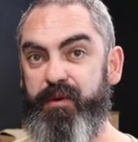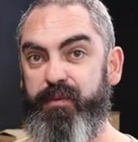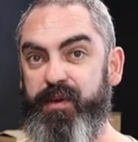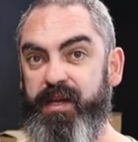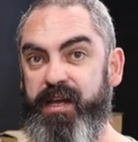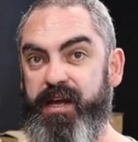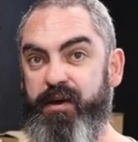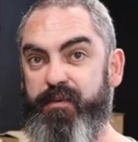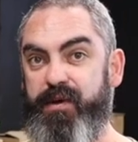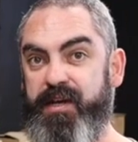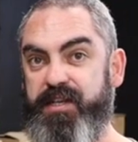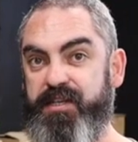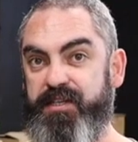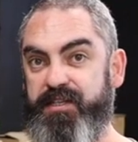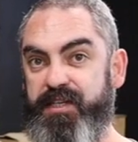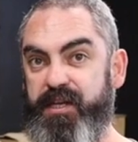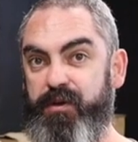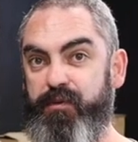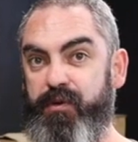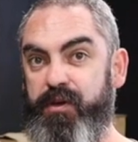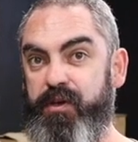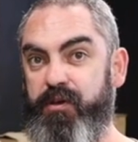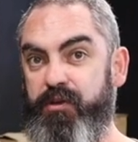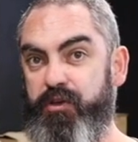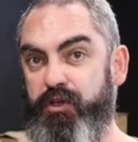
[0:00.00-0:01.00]
We can't wait to see
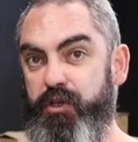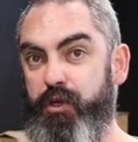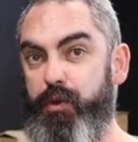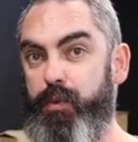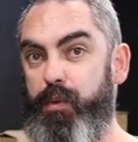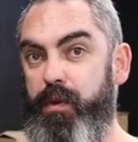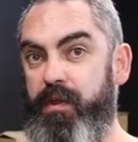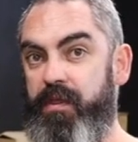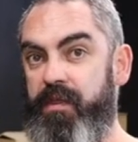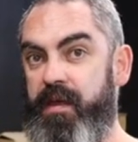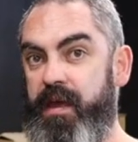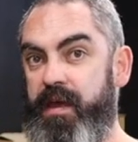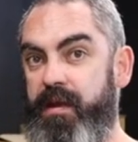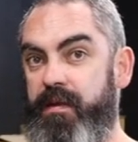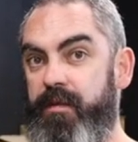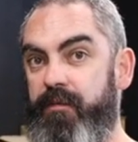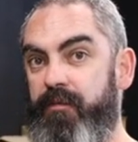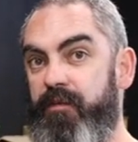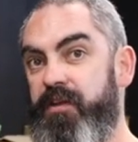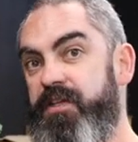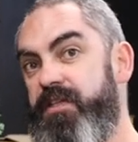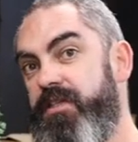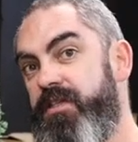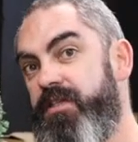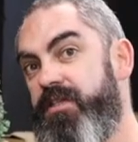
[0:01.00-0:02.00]
what you do with that.
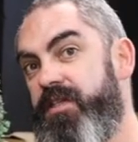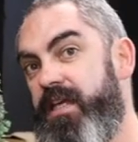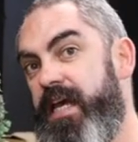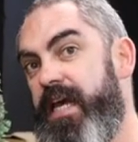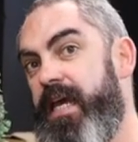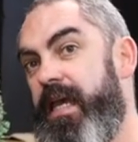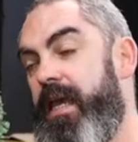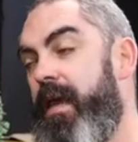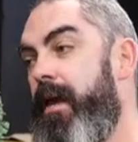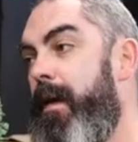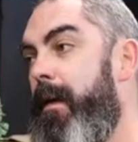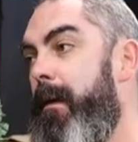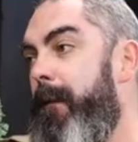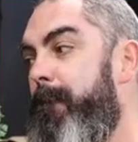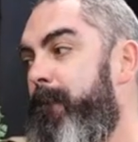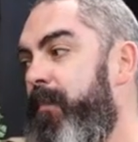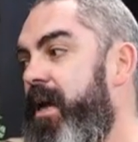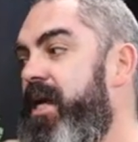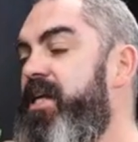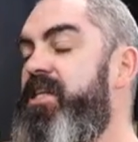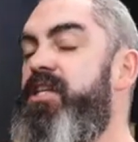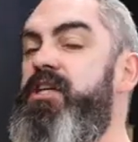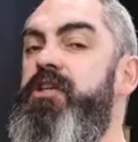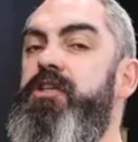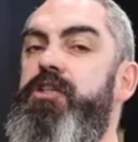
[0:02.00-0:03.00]
This is a
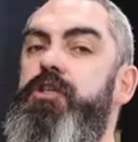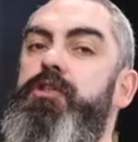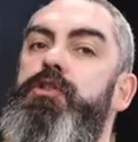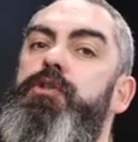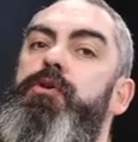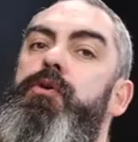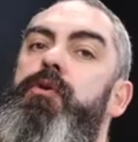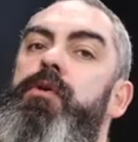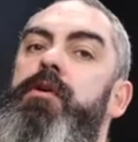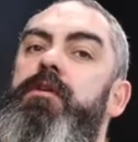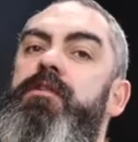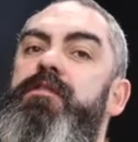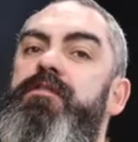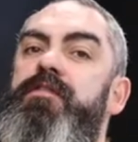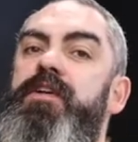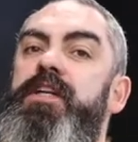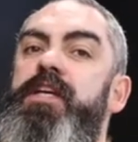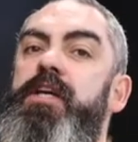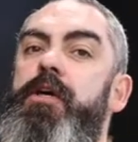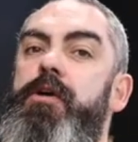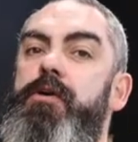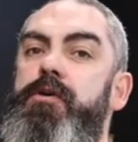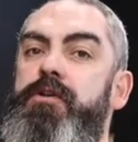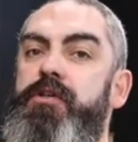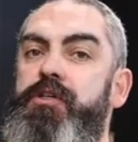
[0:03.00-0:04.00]
painting tutorial
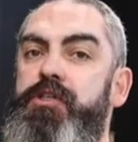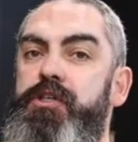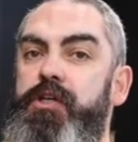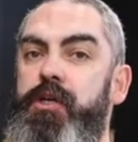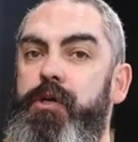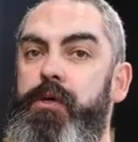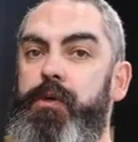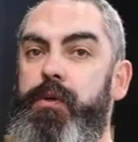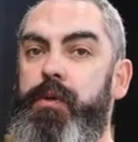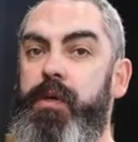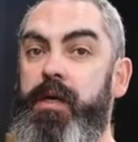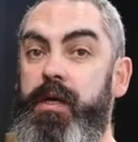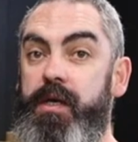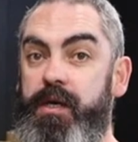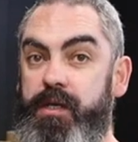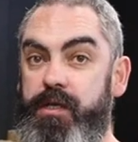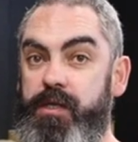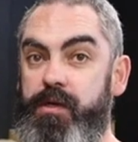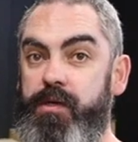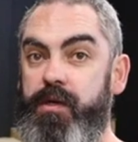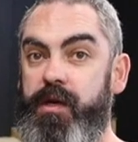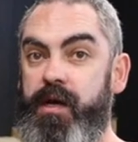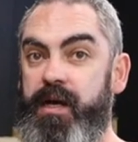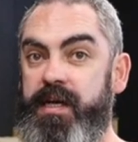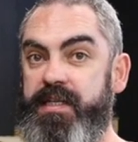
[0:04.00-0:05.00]
video to show
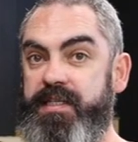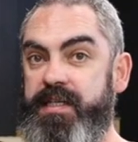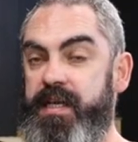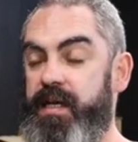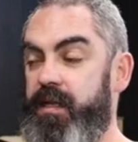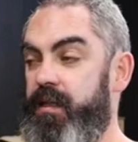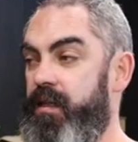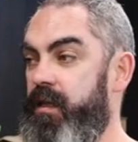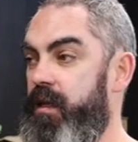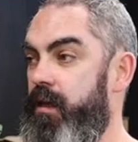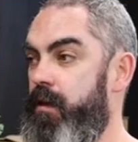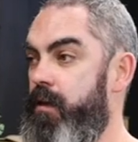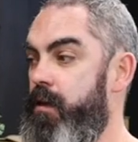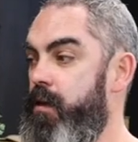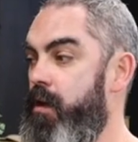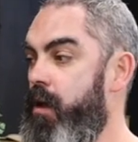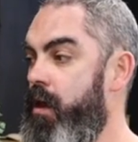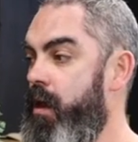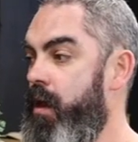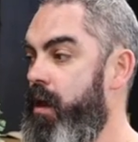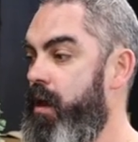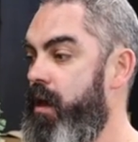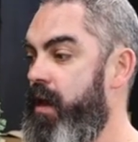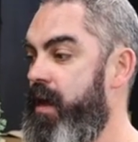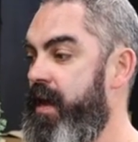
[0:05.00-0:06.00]
you guys out there
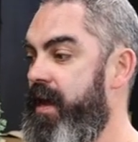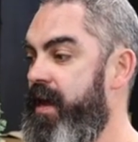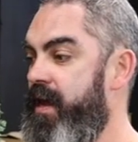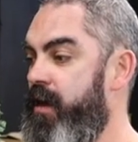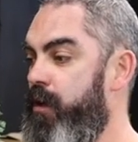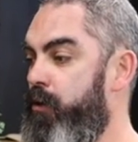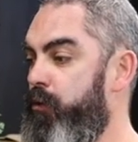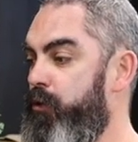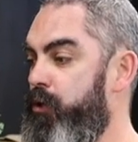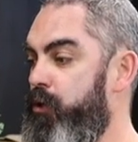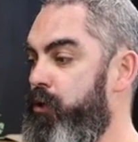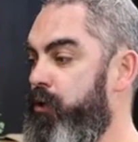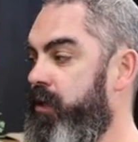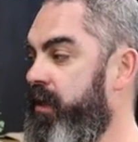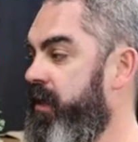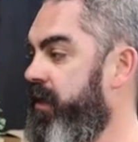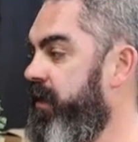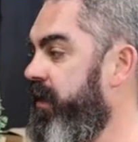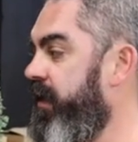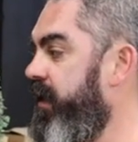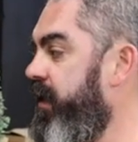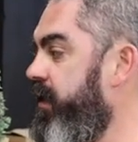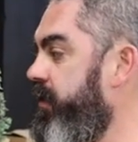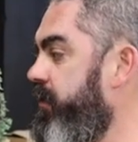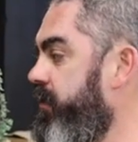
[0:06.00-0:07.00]
how you can
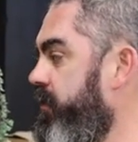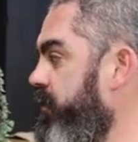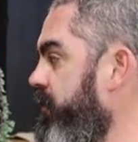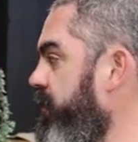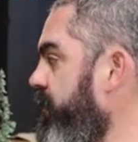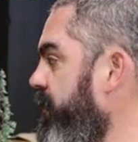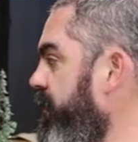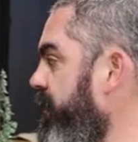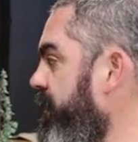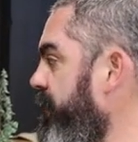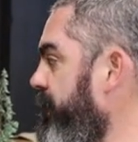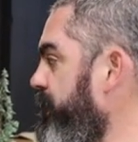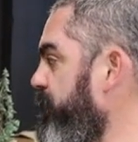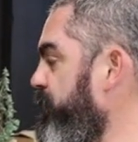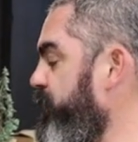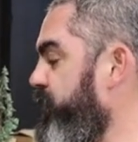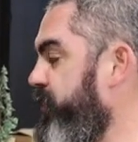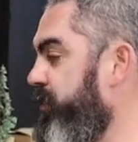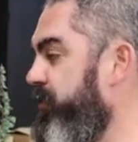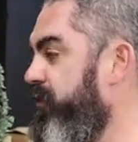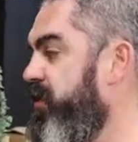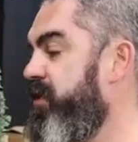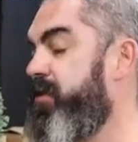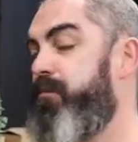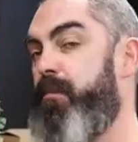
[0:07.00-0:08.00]
get
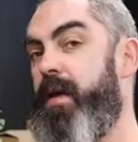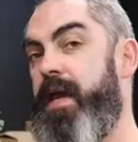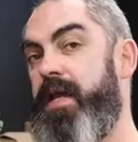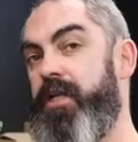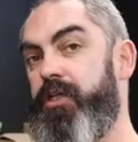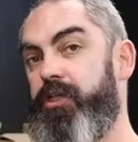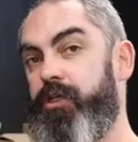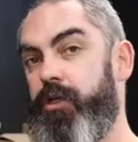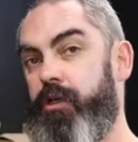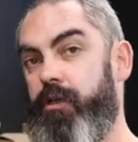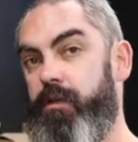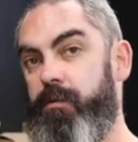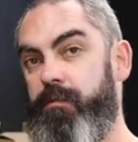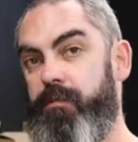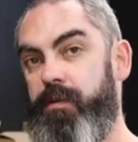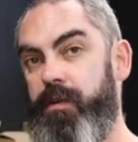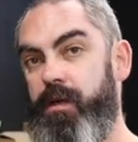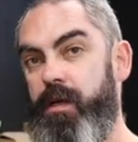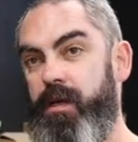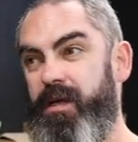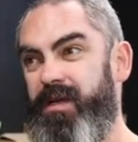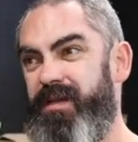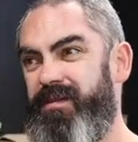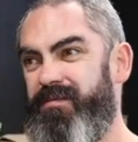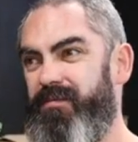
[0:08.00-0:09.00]
to this paint job
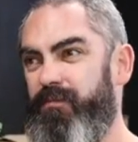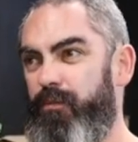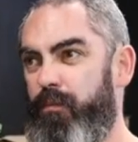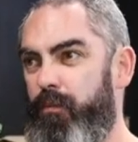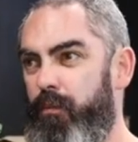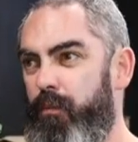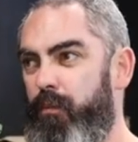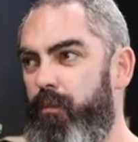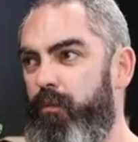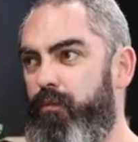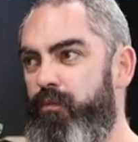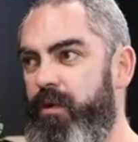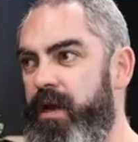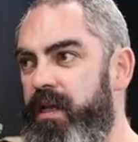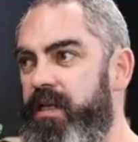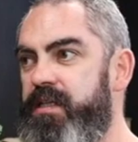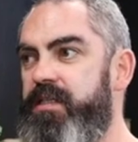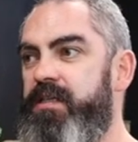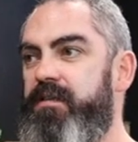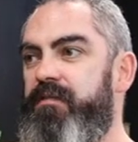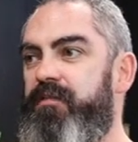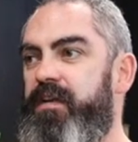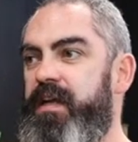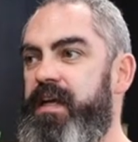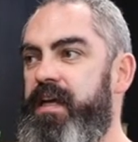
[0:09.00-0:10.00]

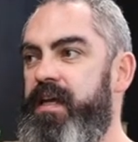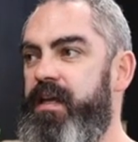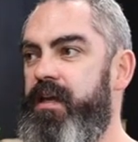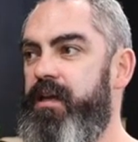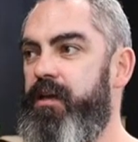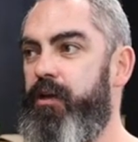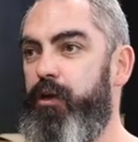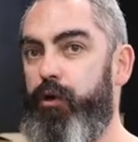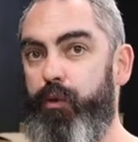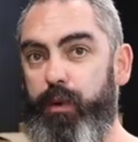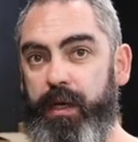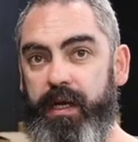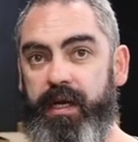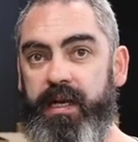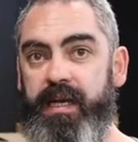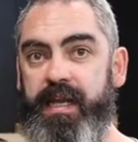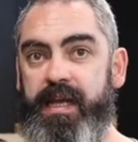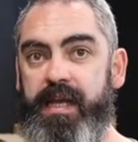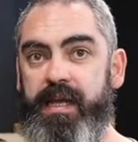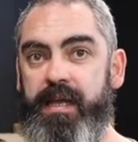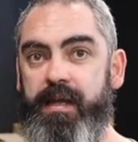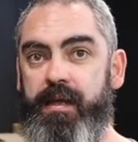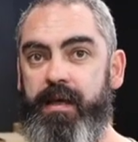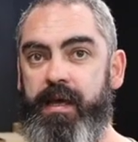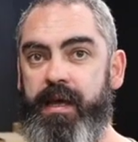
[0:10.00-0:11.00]
relatively
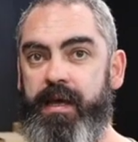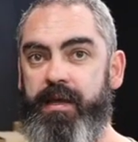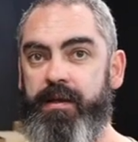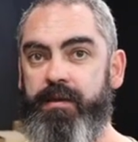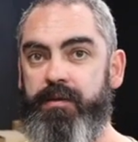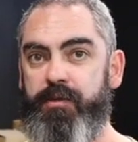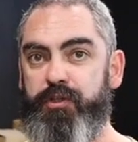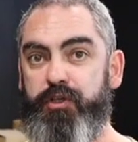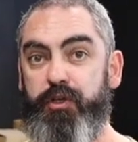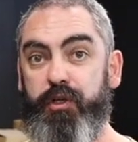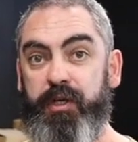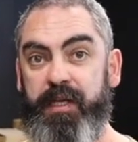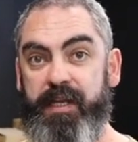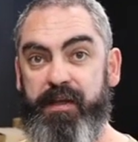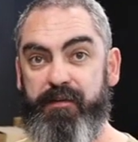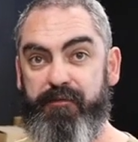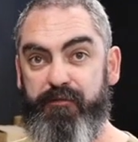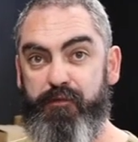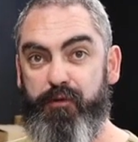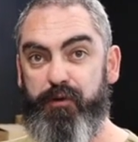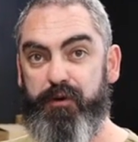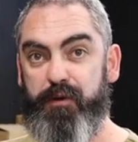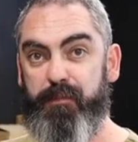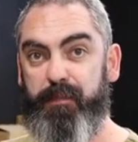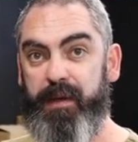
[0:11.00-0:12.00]
quickly and certainly
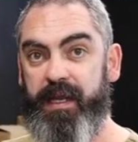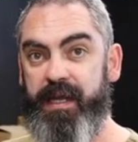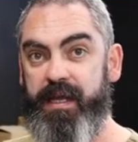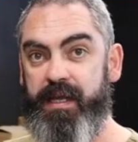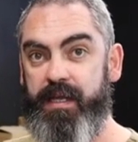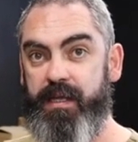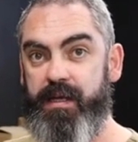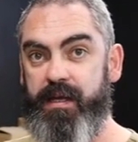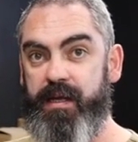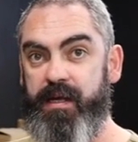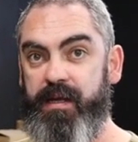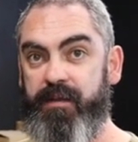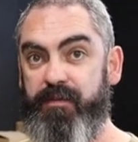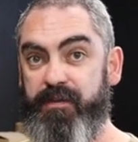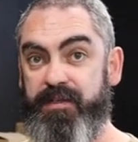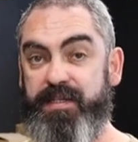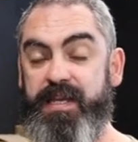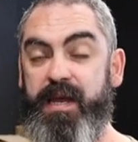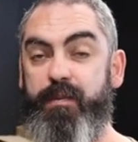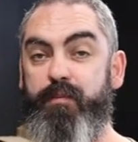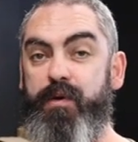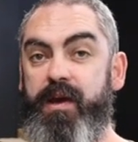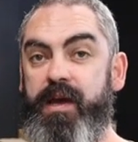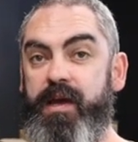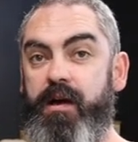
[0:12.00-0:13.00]
affordably, the
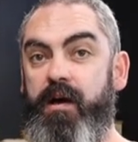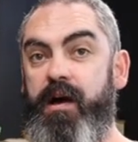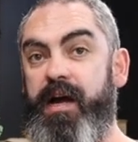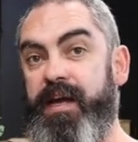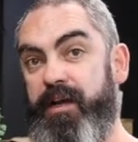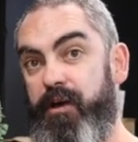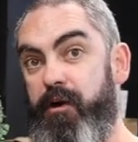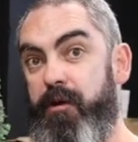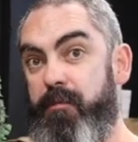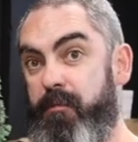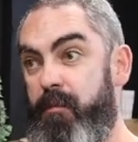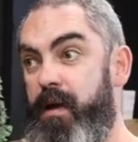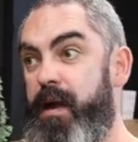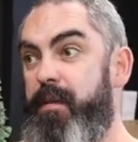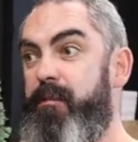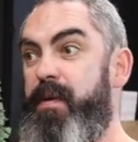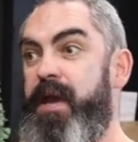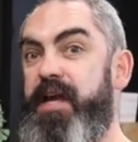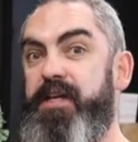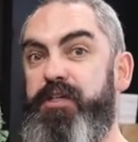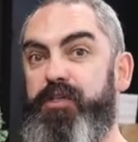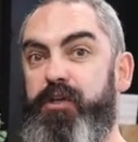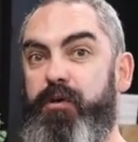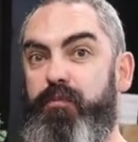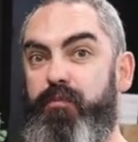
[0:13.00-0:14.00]
same way I got my
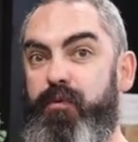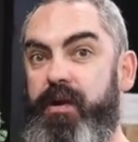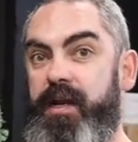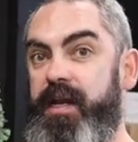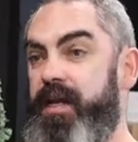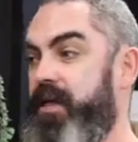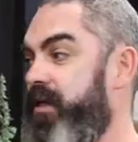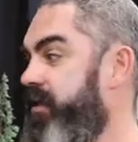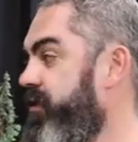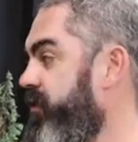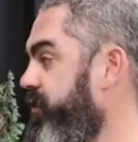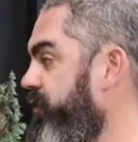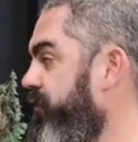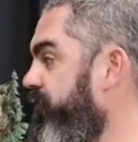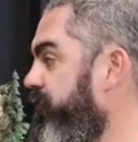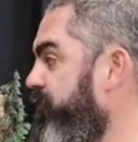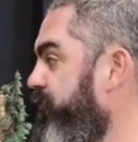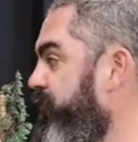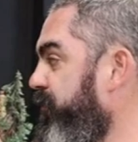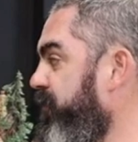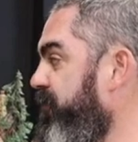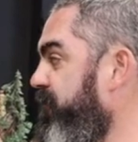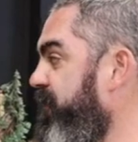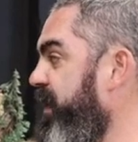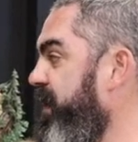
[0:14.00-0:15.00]
paint job ready
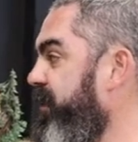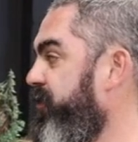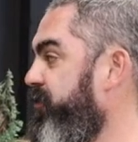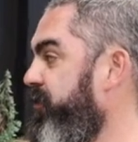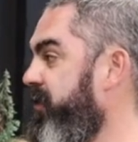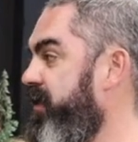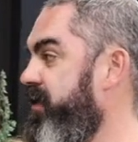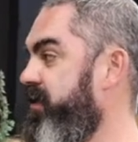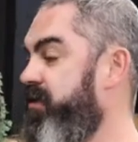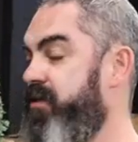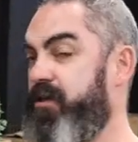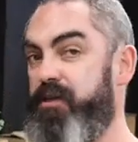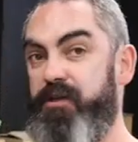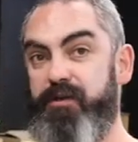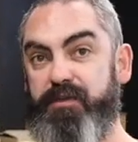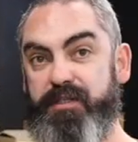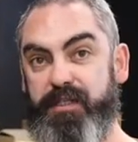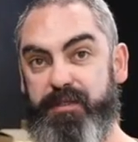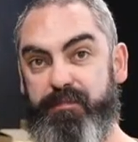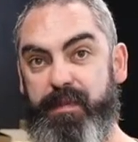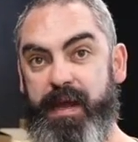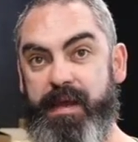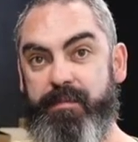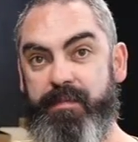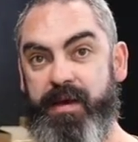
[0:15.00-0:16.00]
for the factory to use as
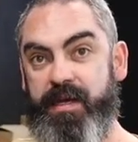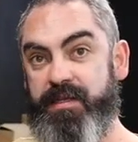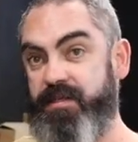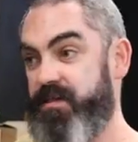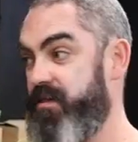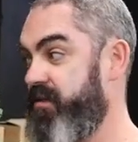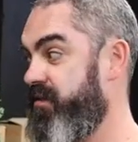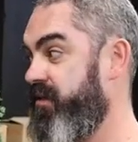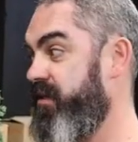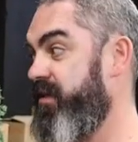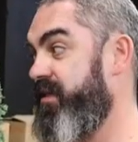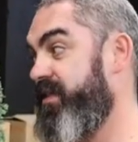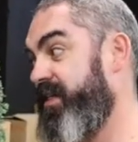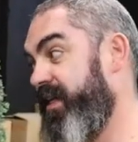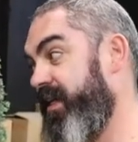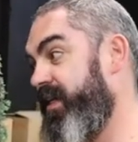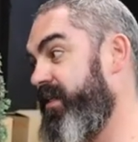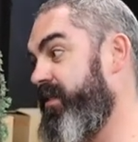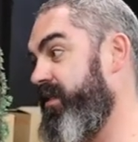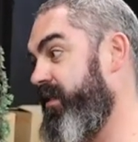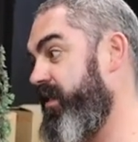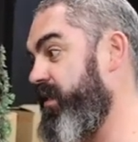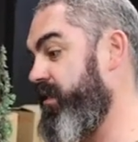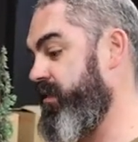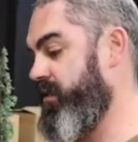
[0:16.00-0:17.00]
paint masters to get
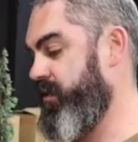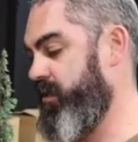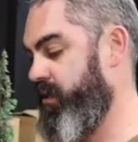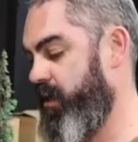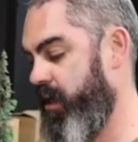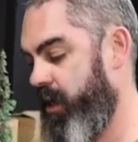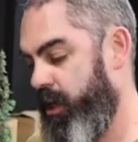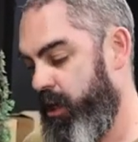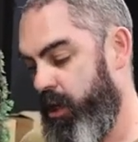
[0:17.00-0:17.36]
to this.